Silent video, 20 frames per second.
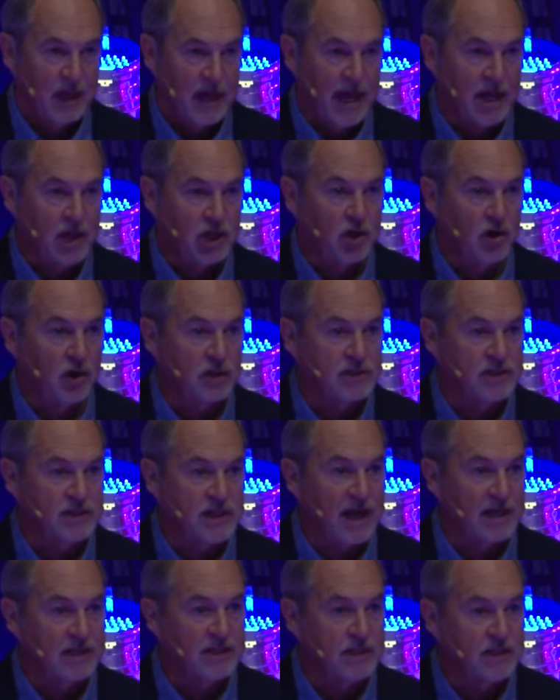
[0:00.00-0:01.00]
And God
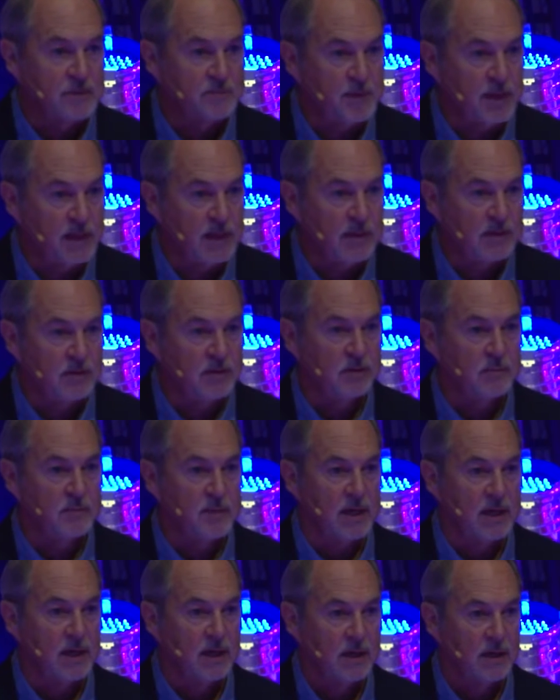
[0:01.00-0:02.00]
started speaking to
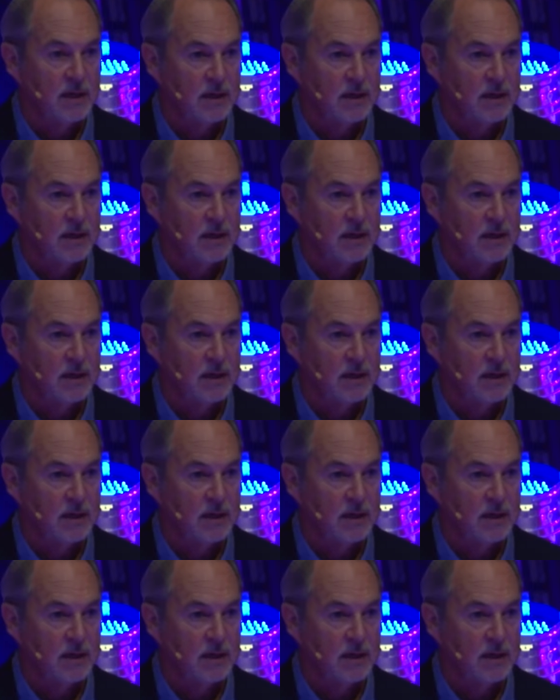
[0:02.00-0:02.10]
me.